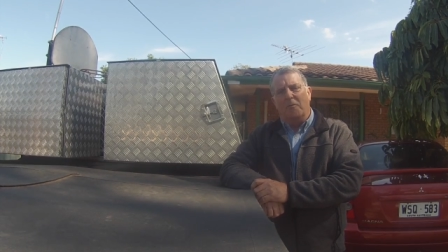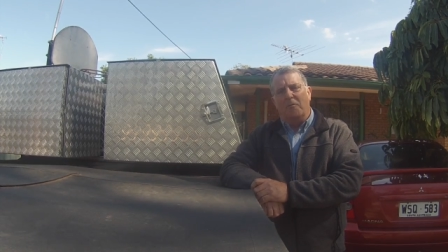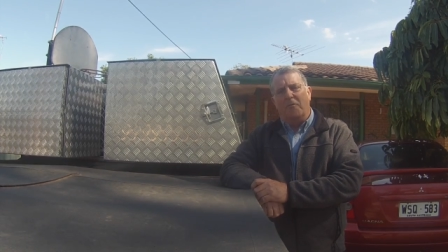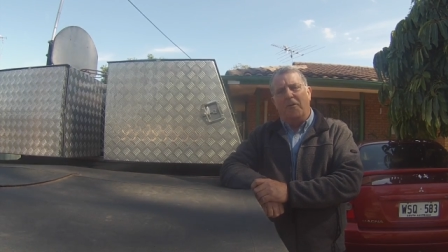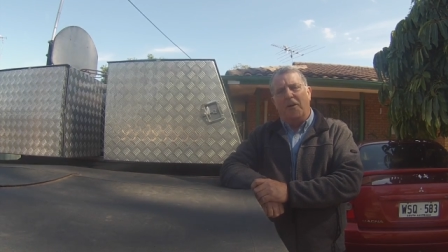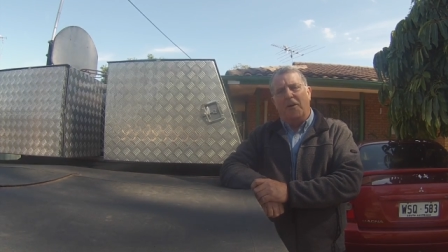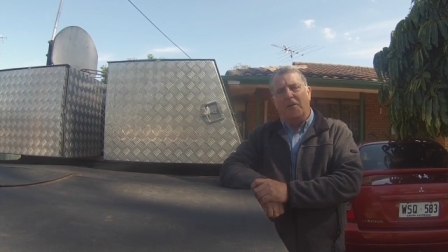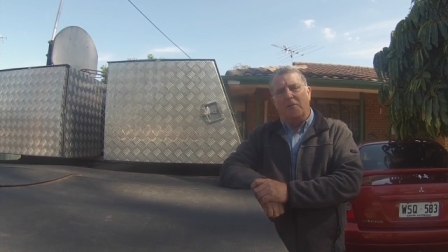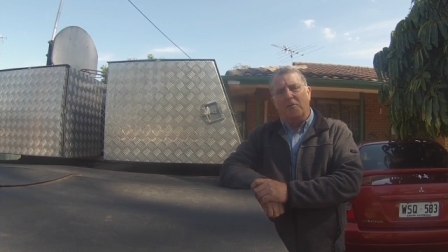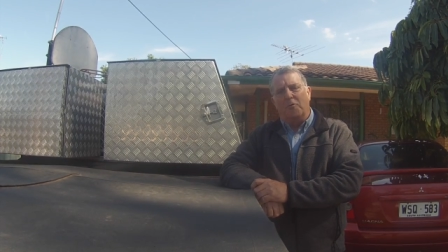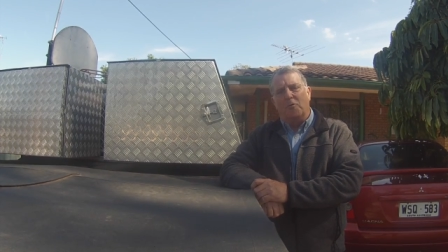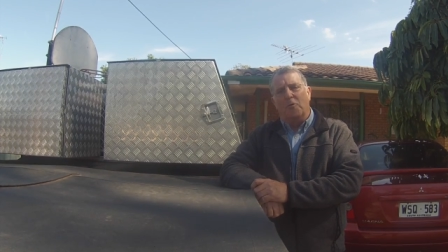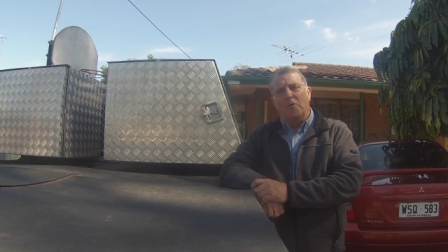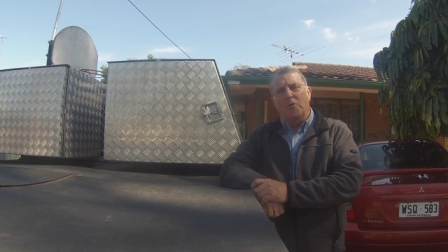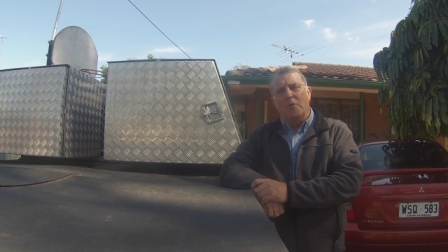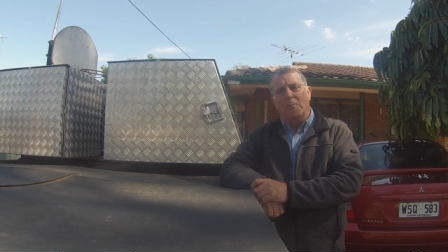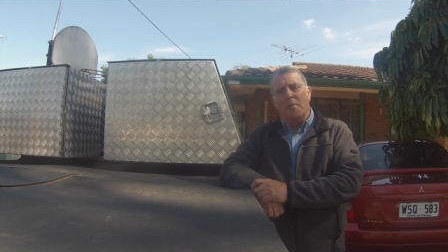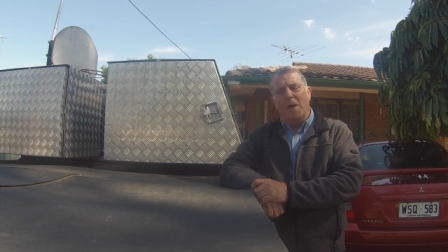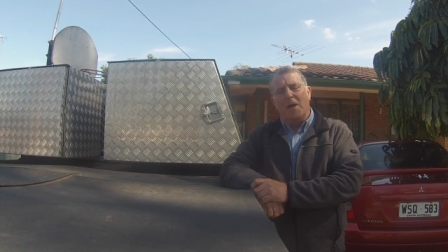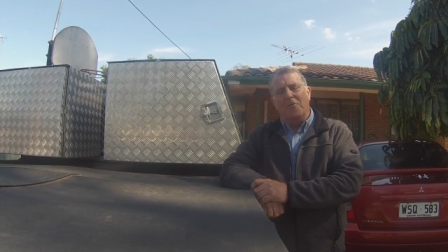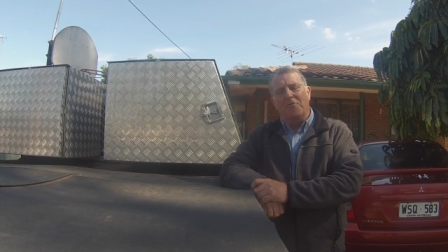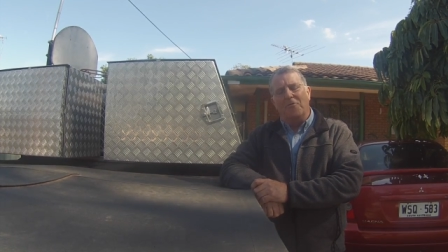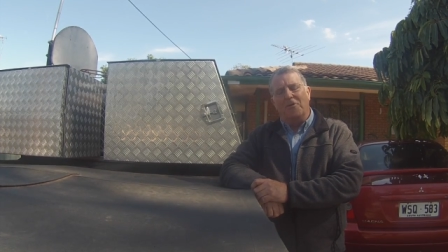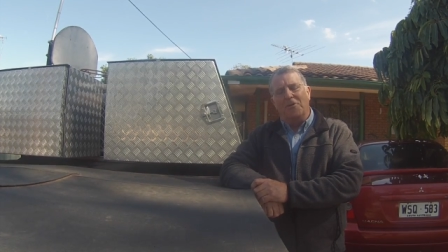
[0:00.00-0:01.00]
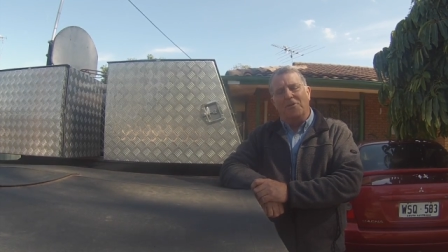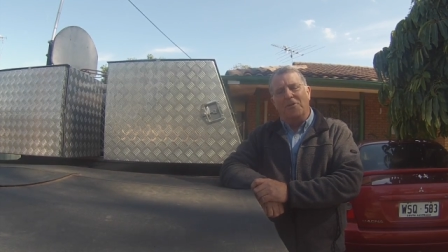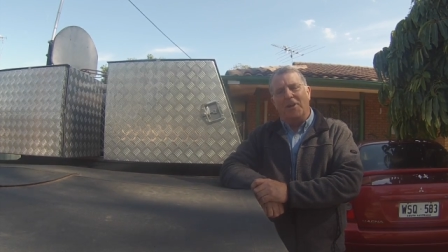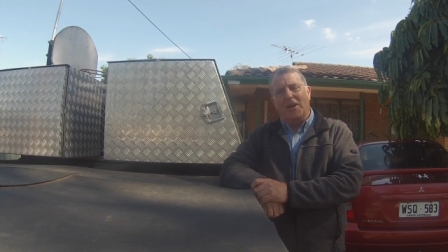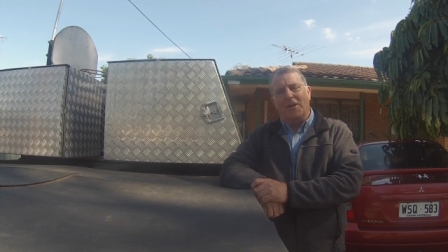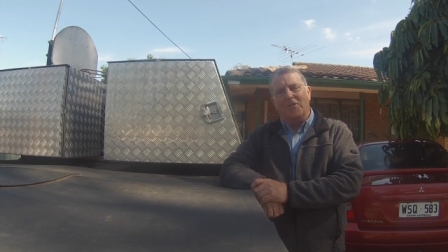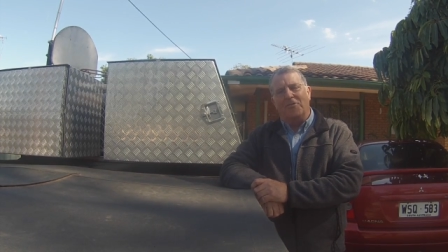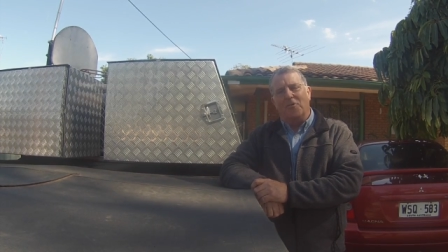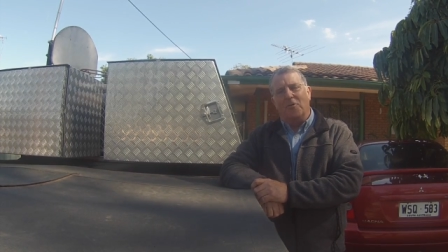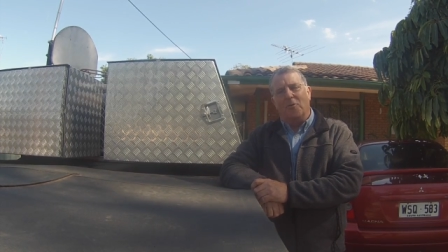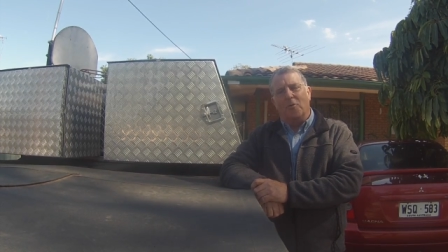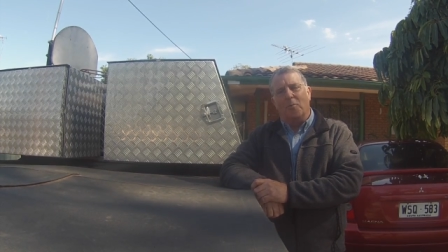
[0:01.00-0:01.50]
fairly rudimentary
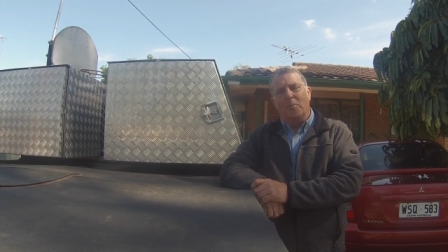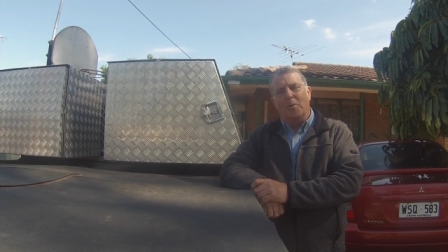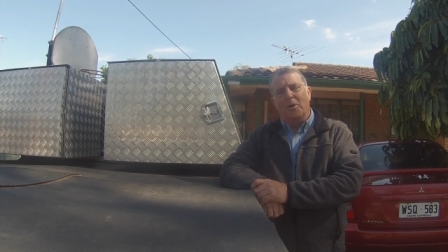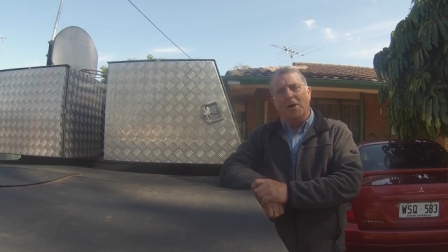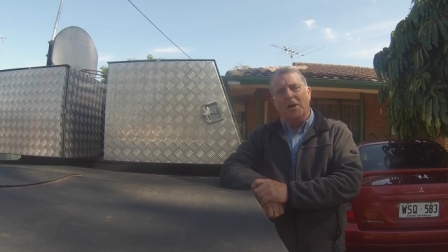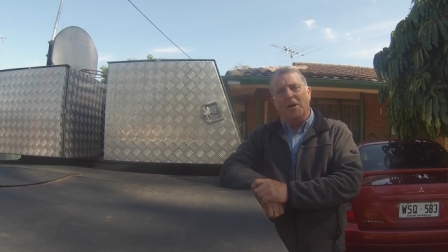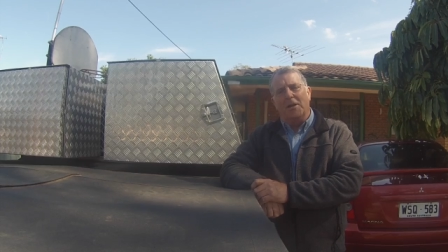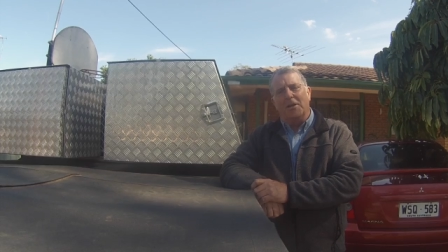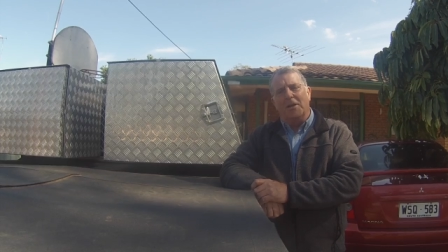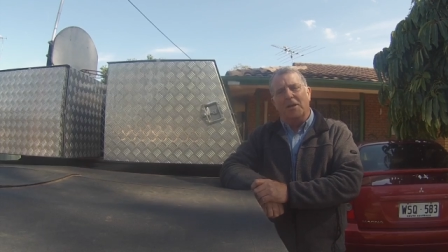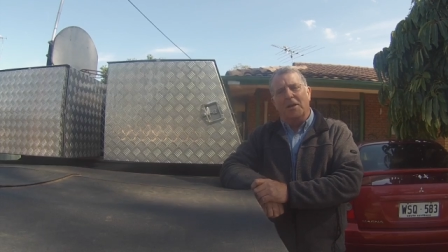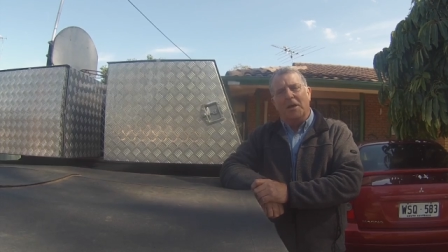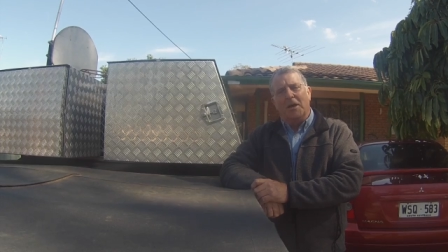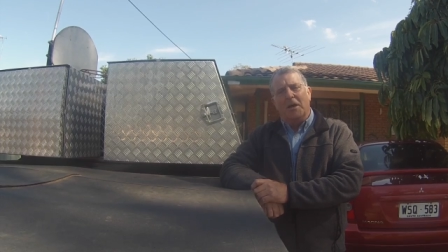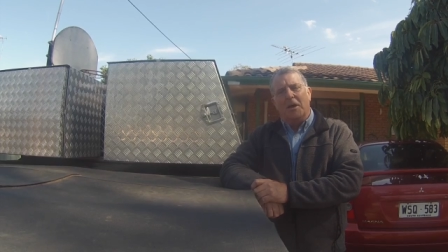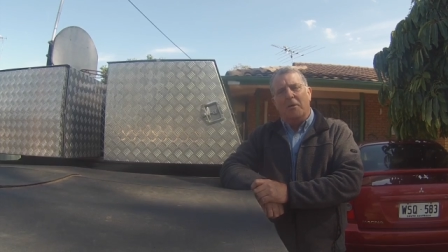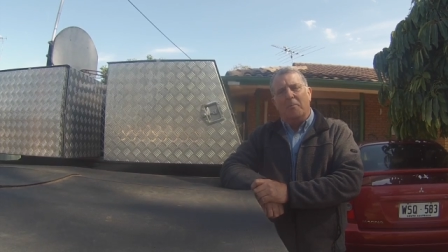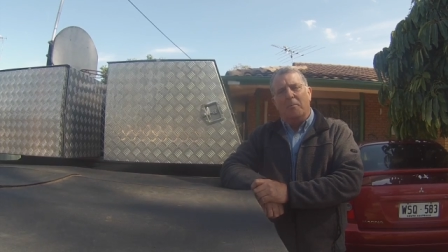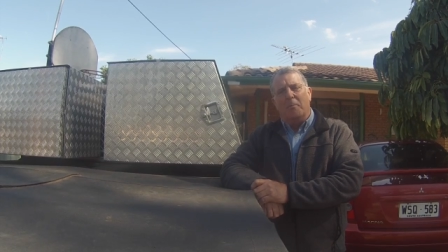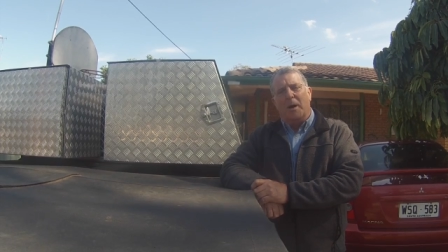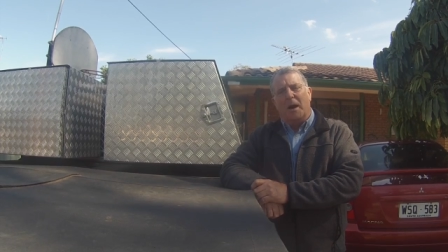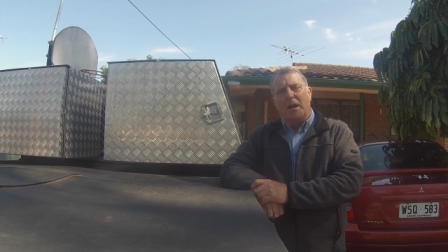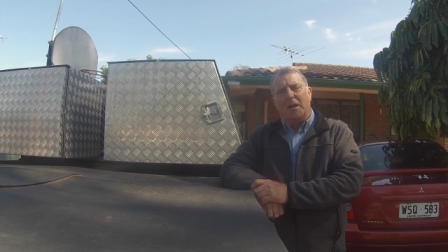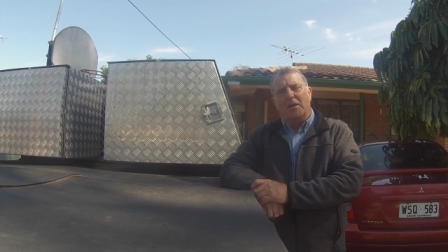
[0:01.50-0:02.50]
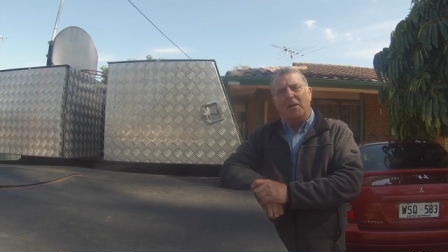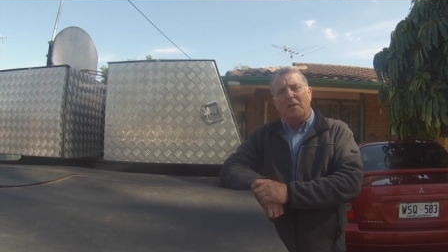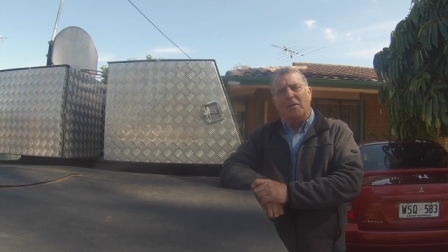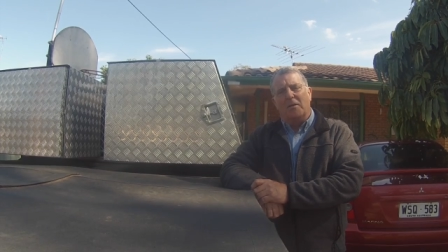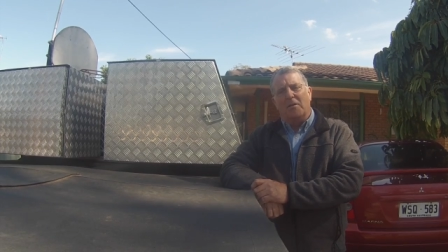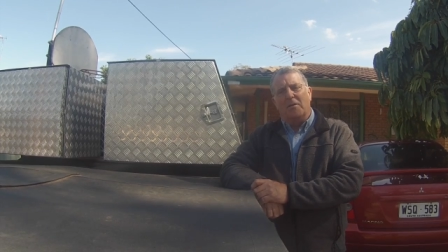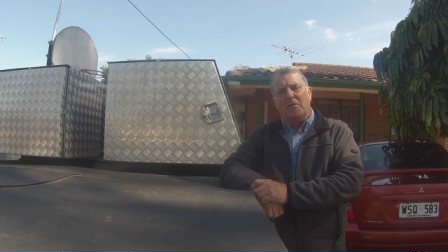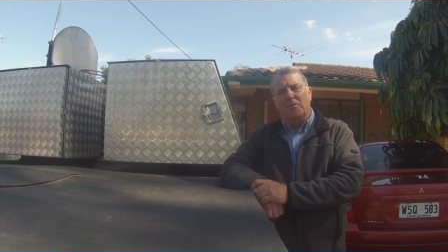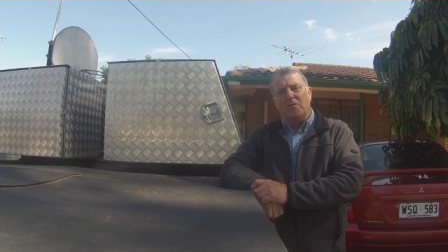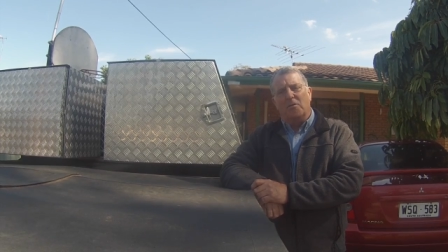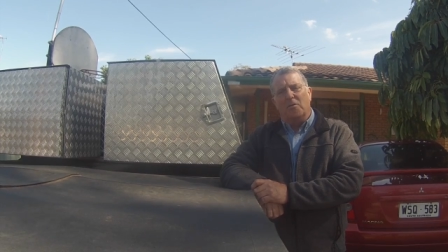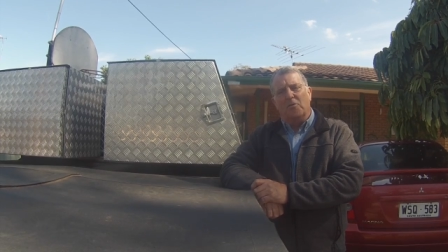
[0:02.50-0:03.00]
test albeit, but
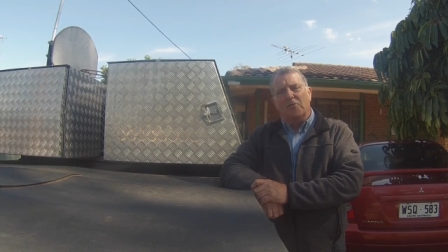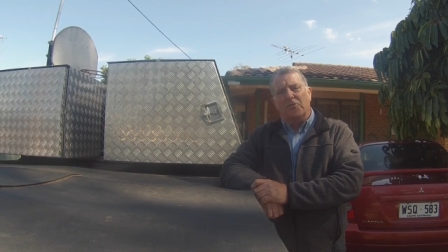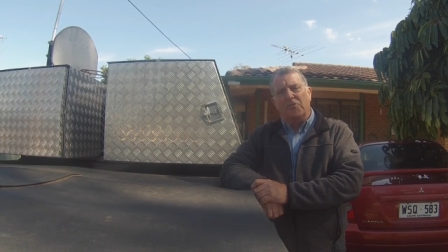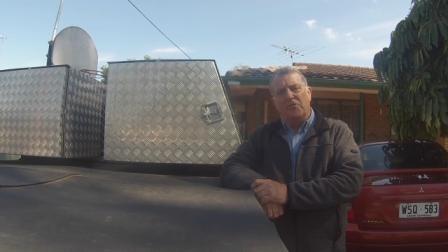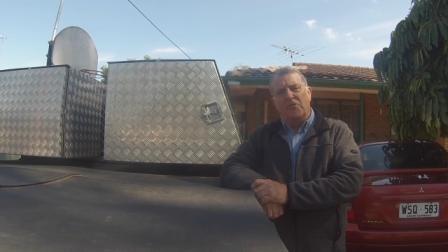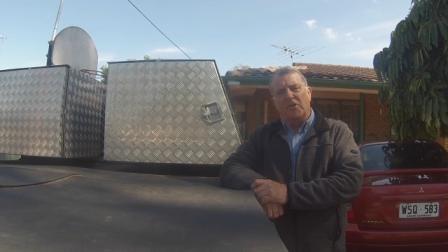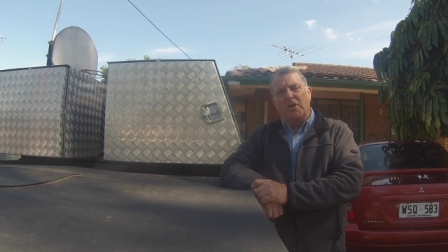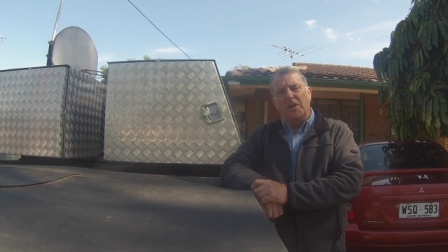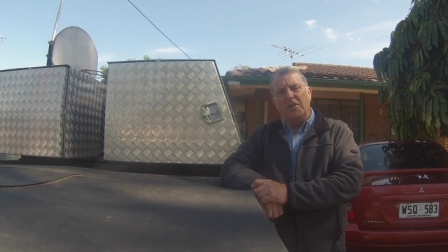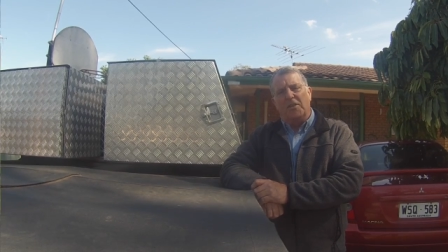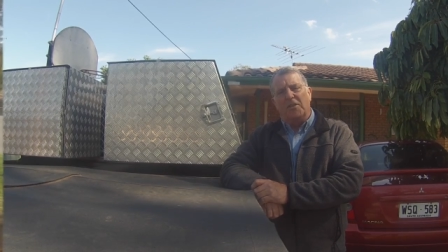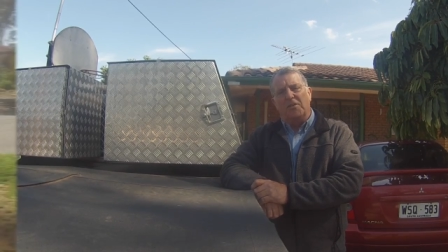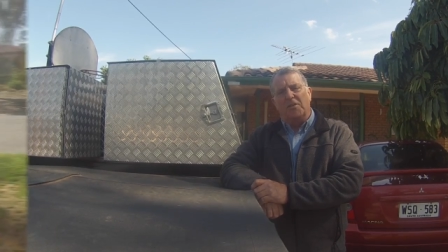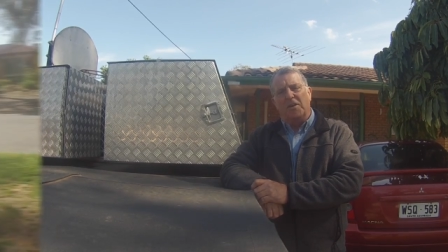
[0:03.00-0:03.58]
you'll see the